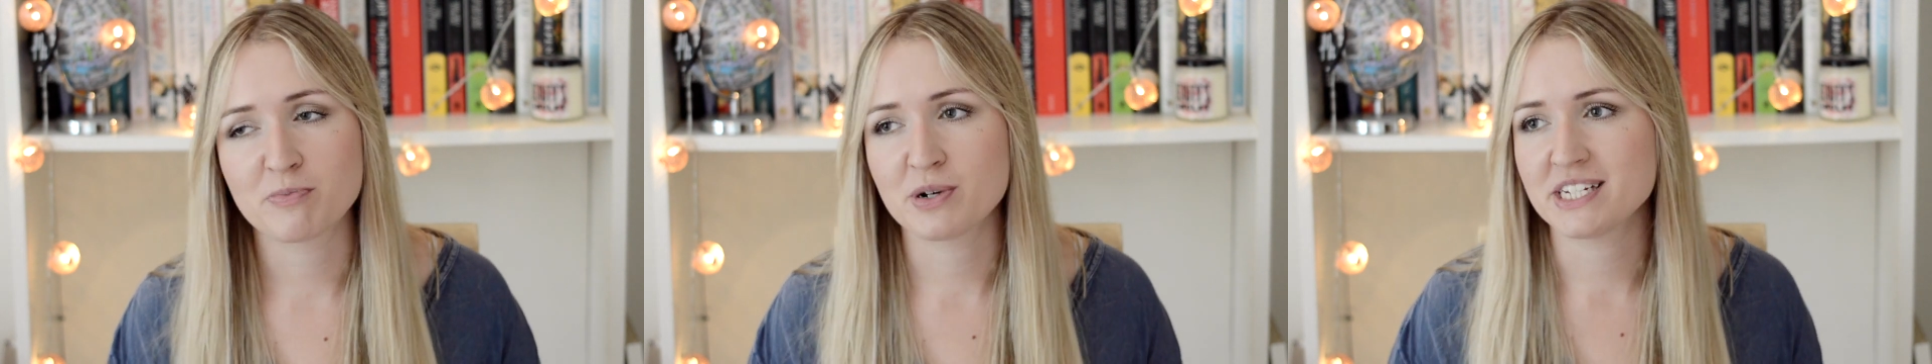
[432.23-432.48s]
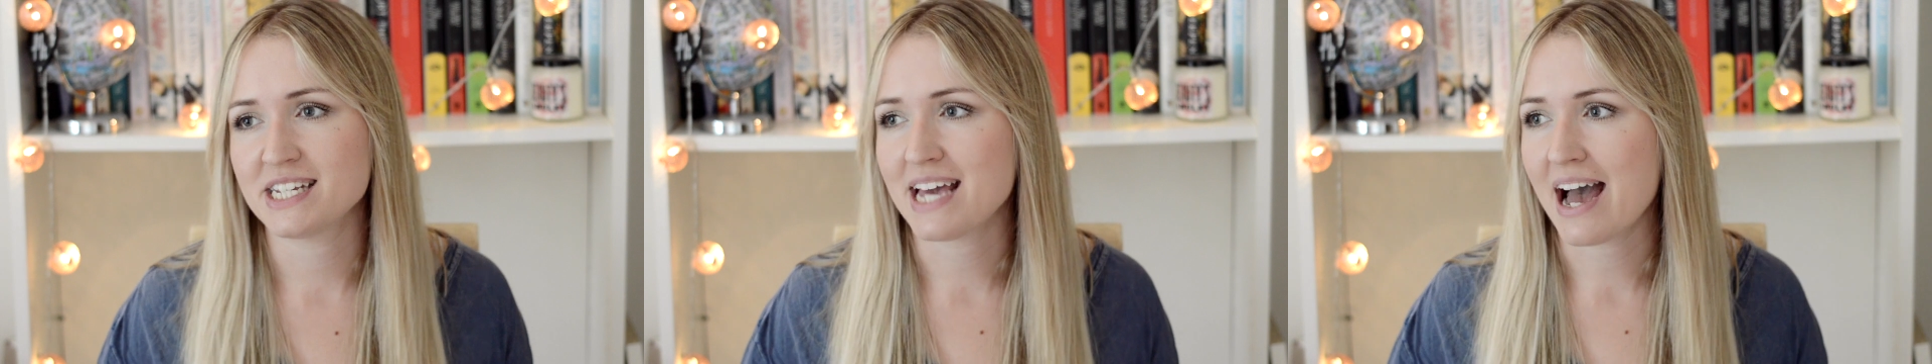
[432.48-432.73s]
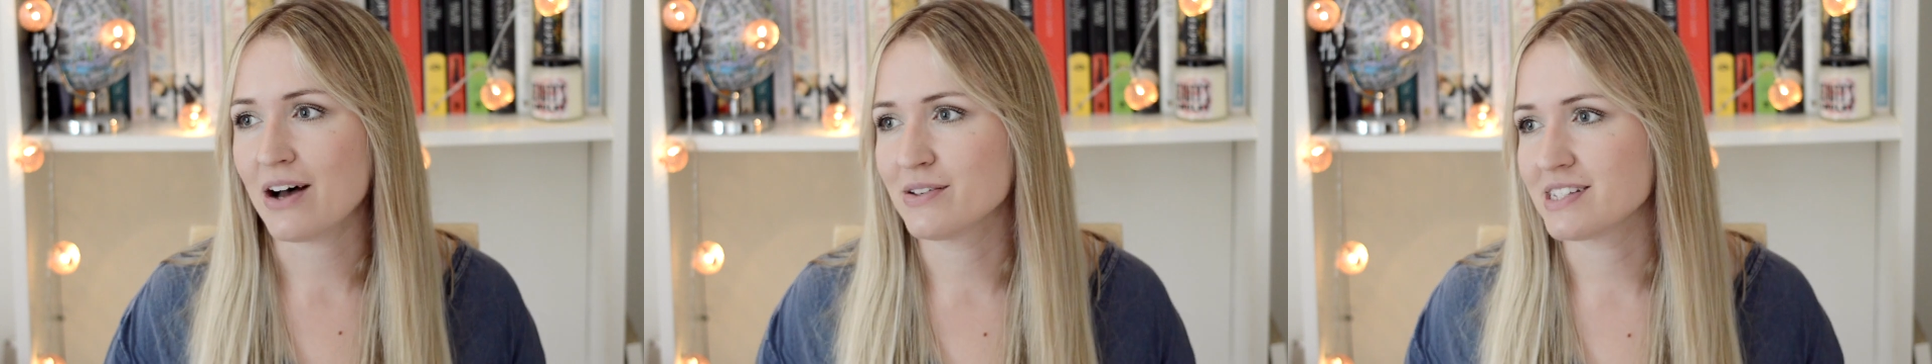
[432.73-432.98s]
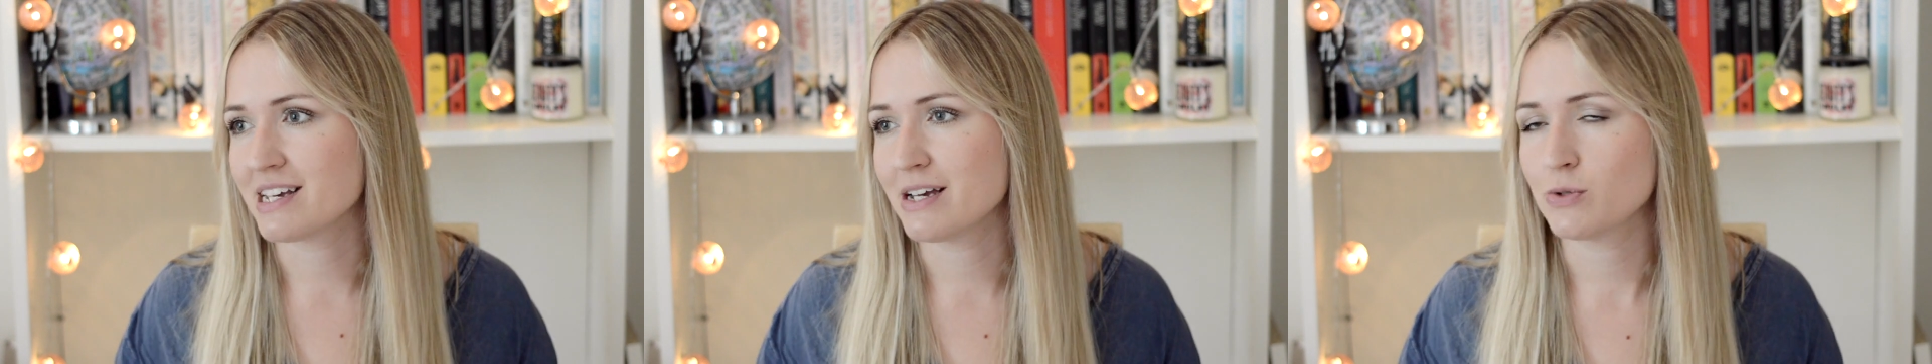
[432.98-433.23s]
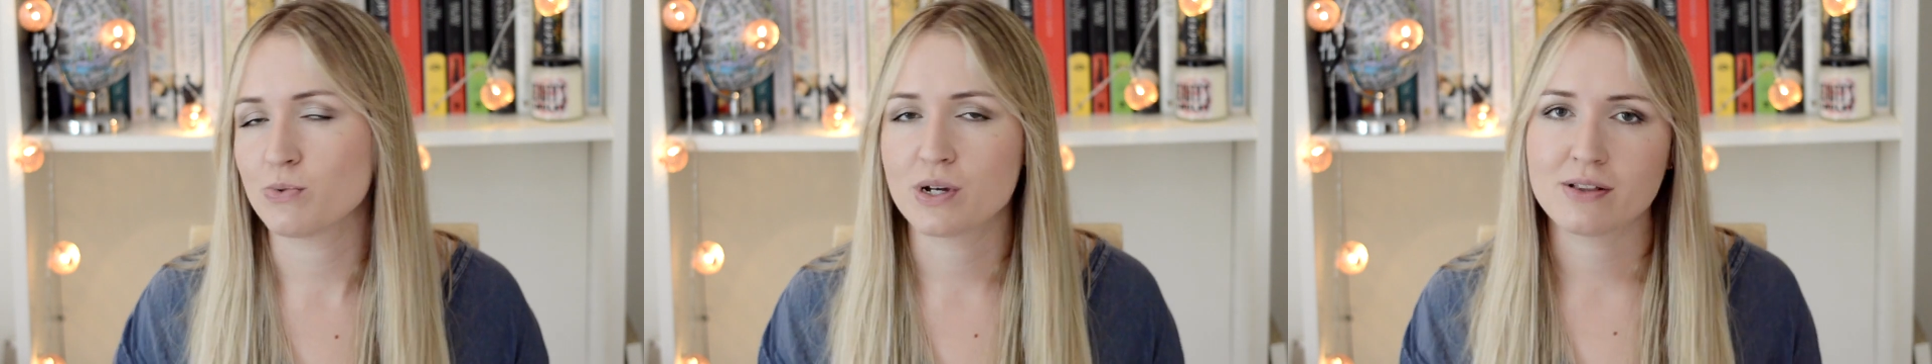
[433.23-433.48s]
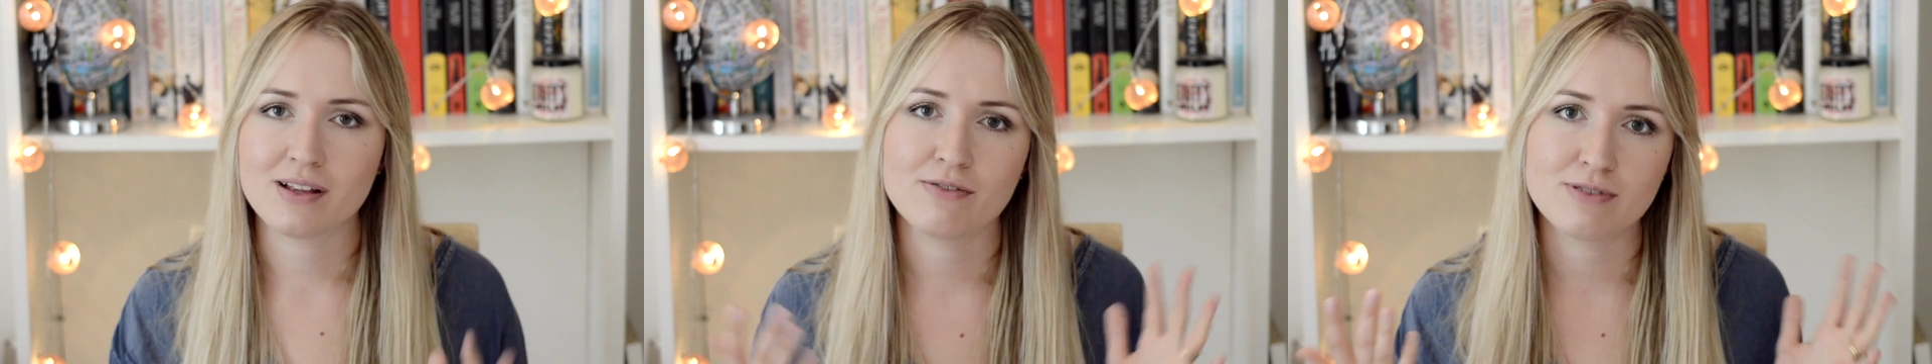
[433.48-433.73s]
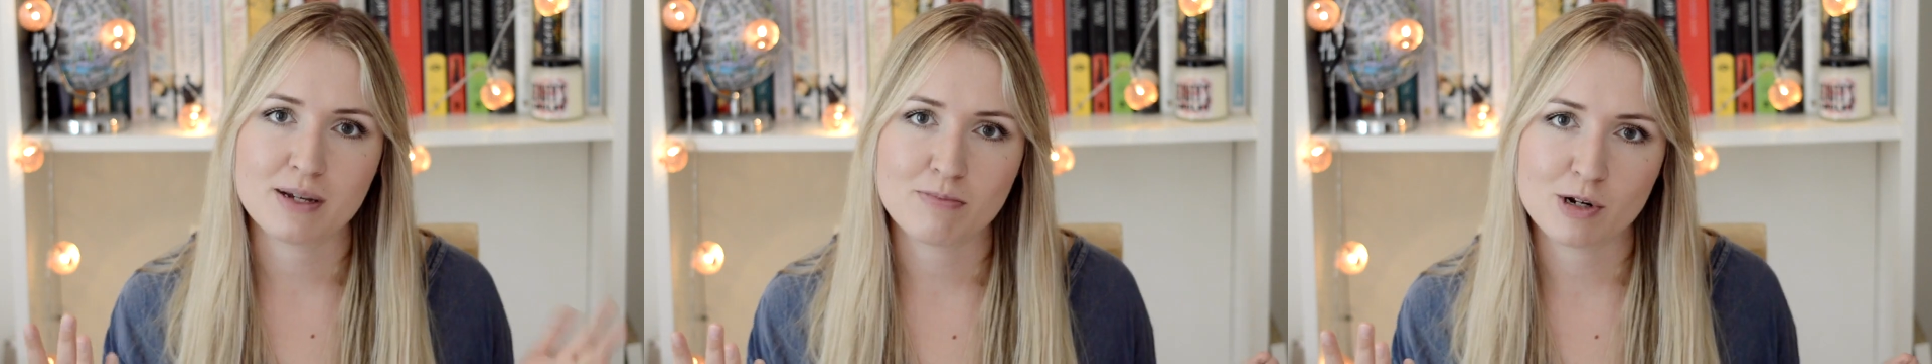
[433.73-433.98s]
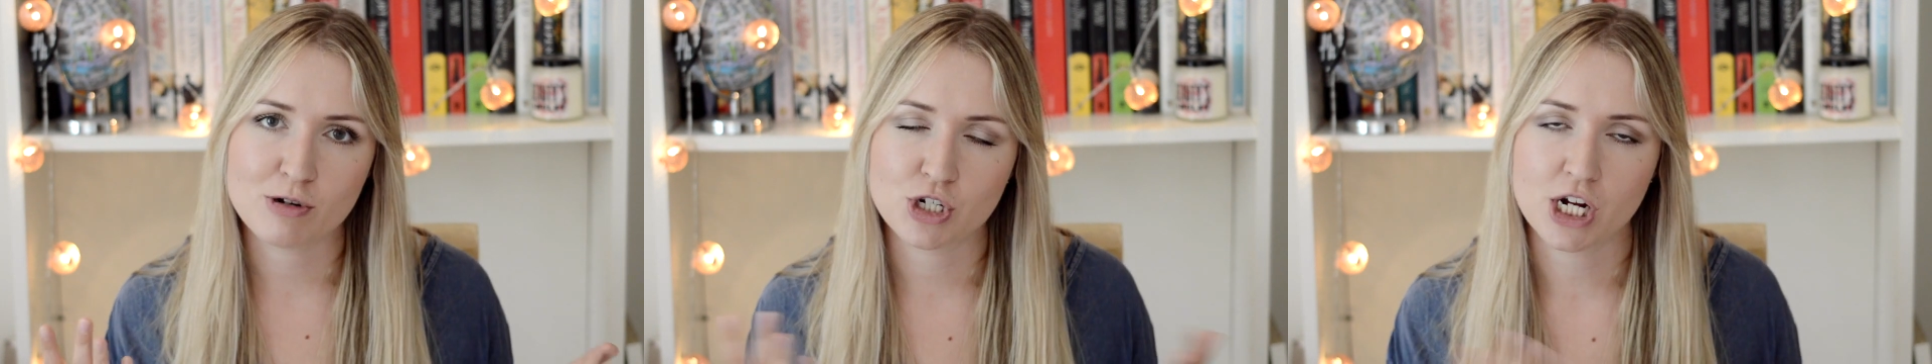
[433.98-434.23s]
pretty houses with lovely
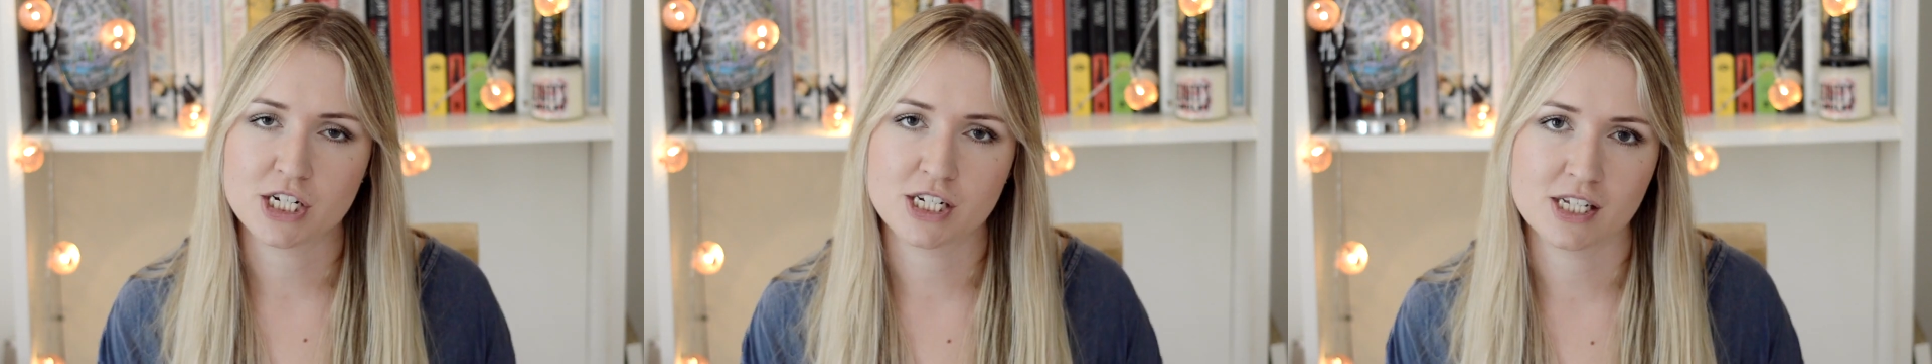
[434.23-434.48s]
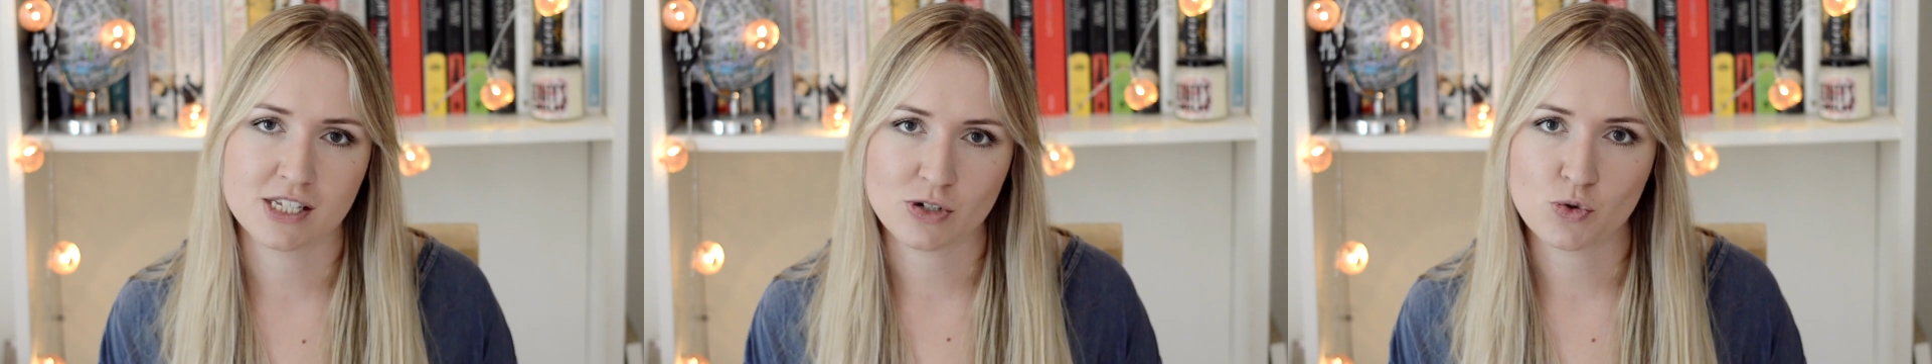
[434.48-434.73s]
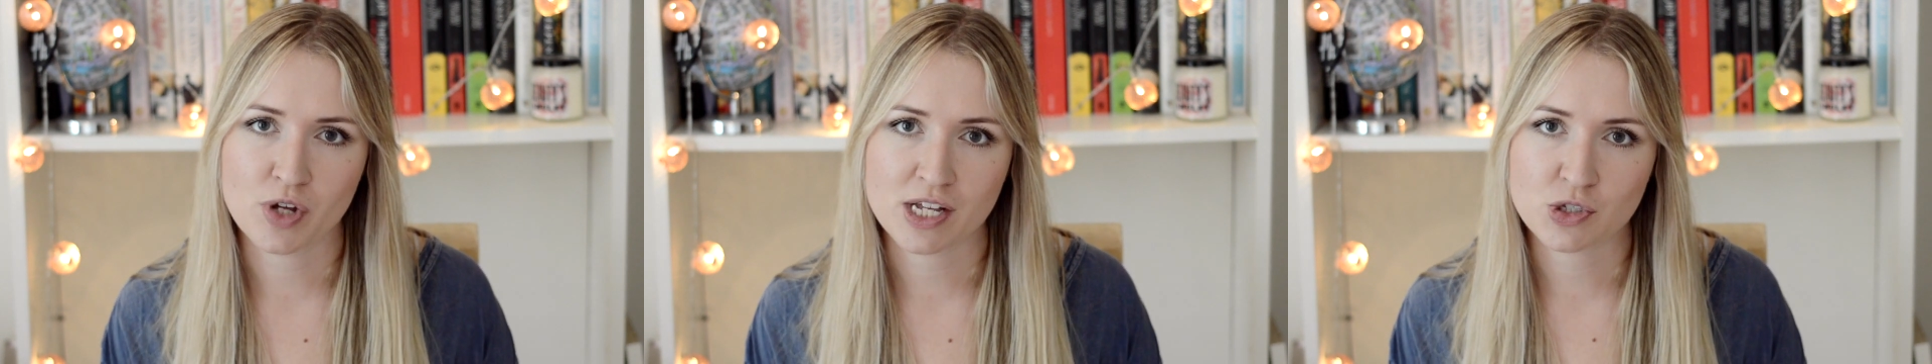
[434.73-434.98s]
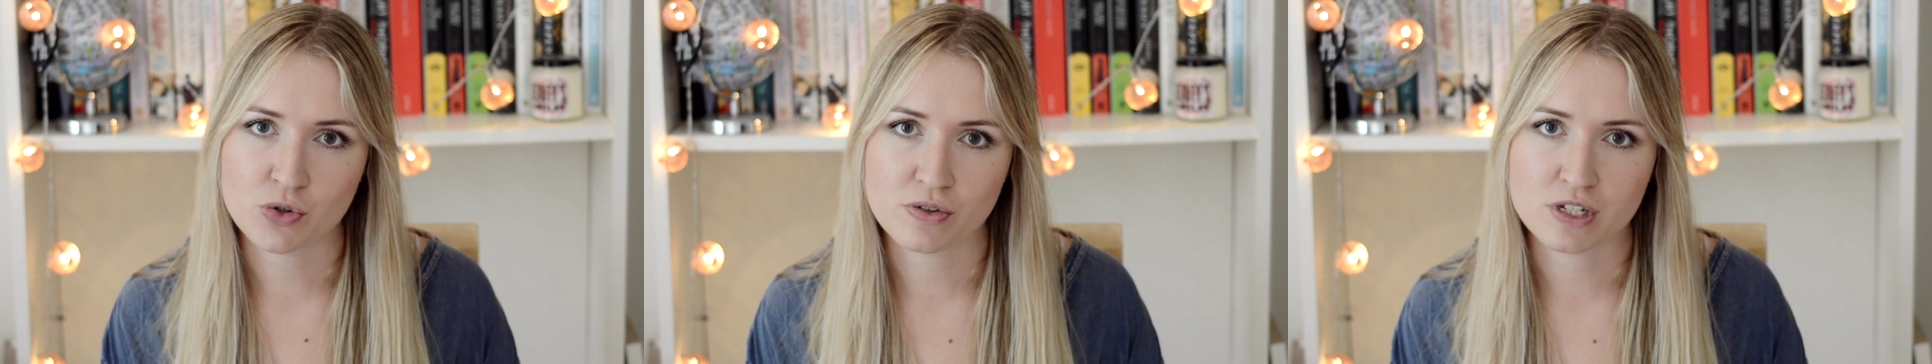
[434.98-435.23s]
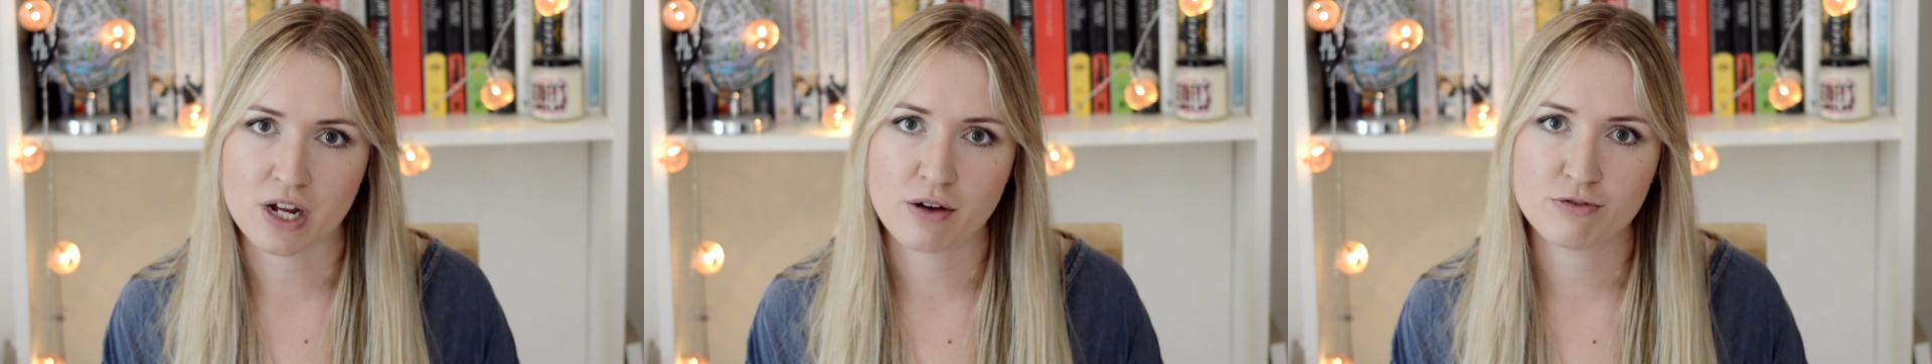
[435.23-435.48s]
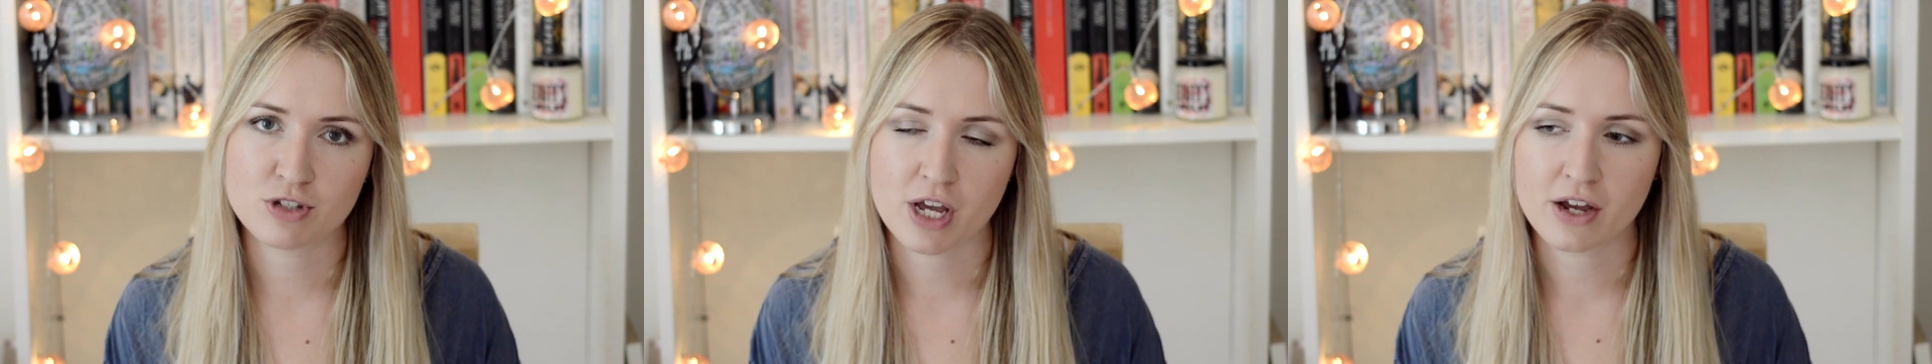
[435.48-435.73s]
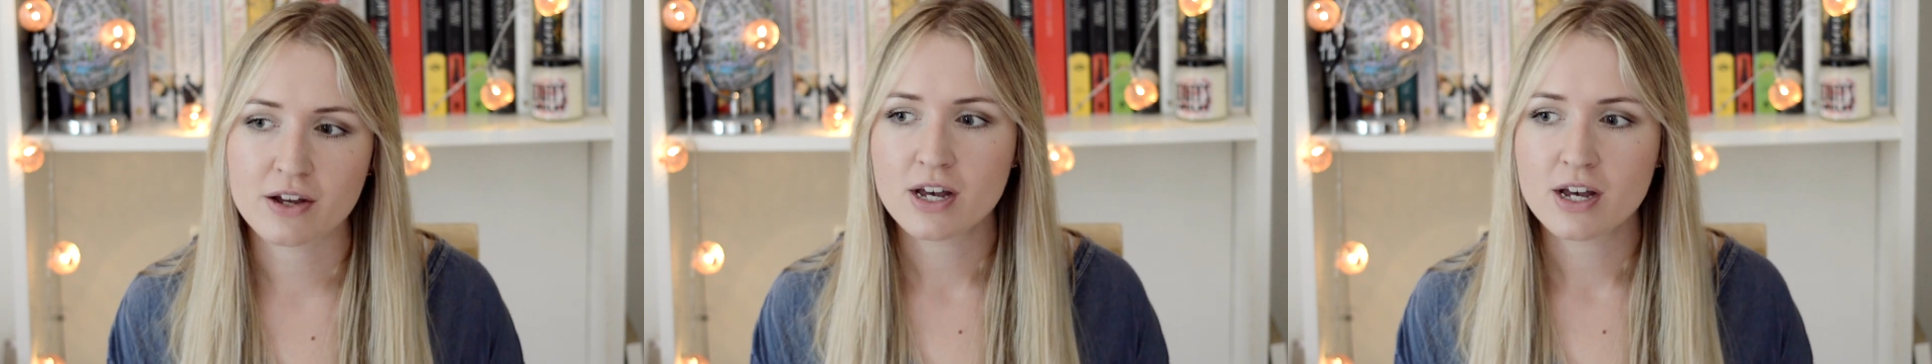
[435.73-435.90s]
blue shutters and all that sort of stuff. So